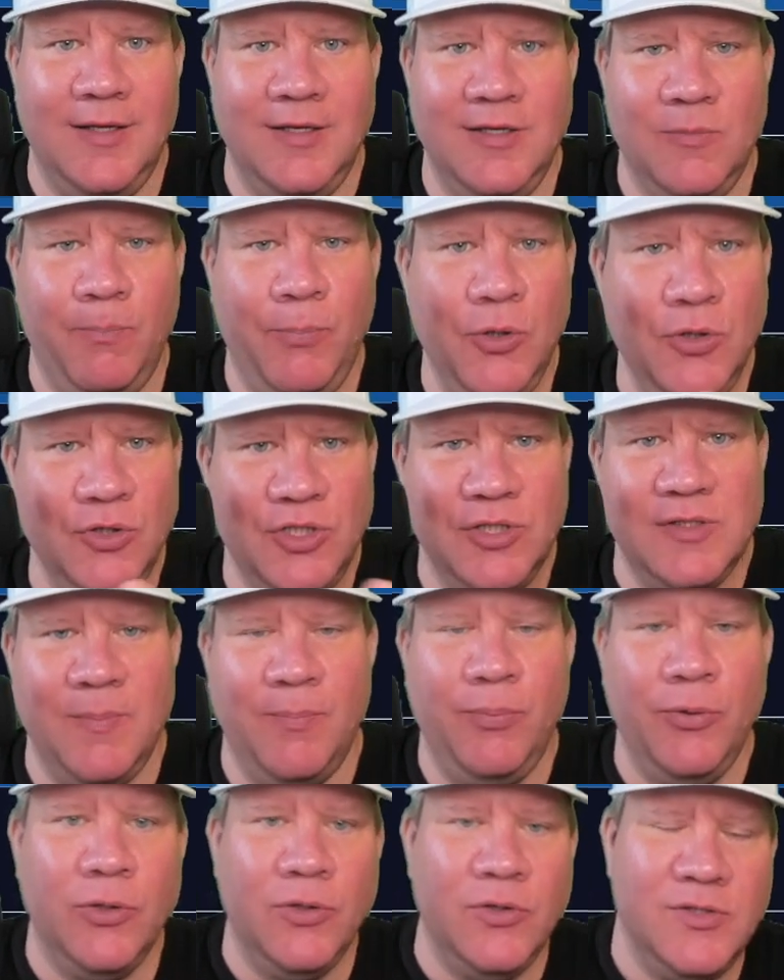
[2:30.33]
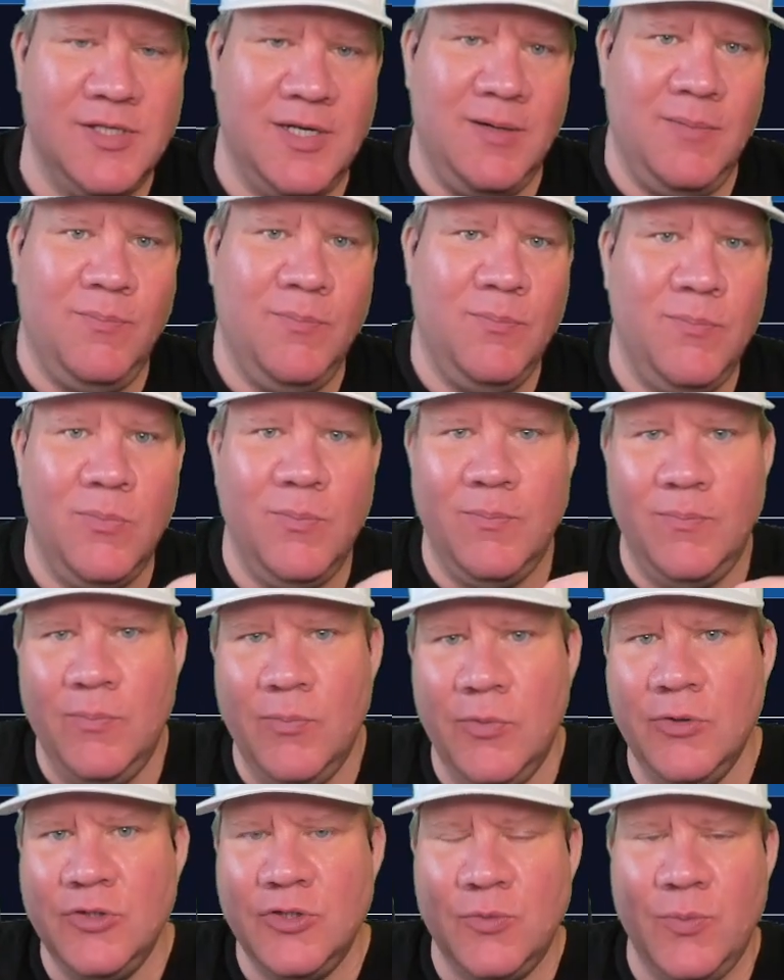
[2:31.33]
and it pushes and pulls and it
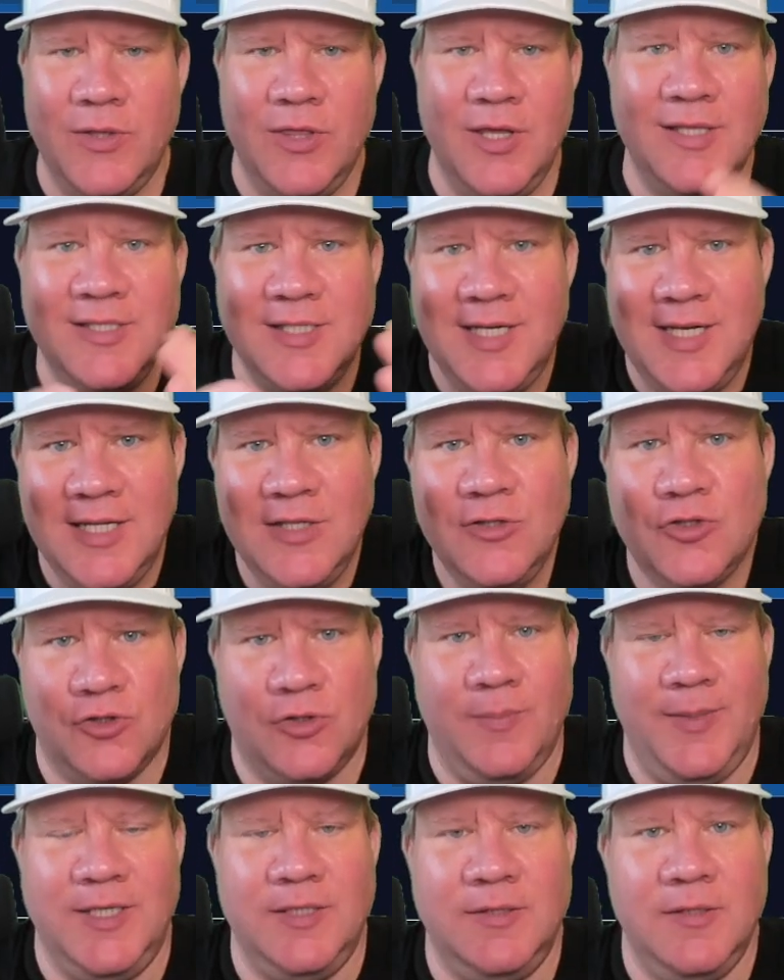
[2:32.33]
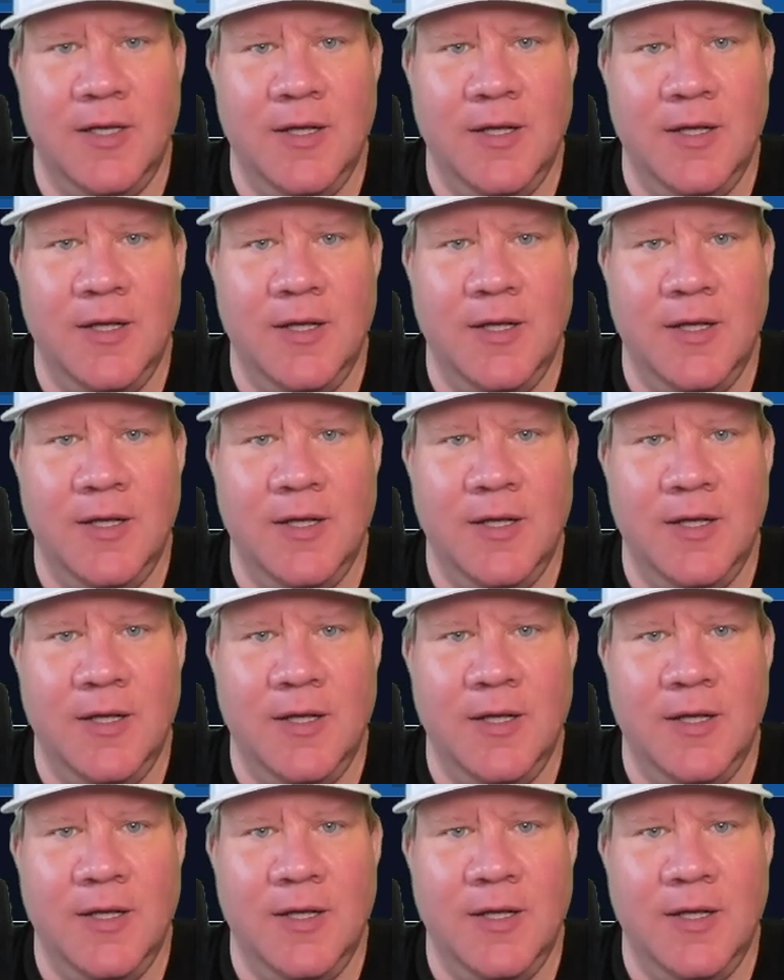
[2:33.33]
merges with. It's an instrument.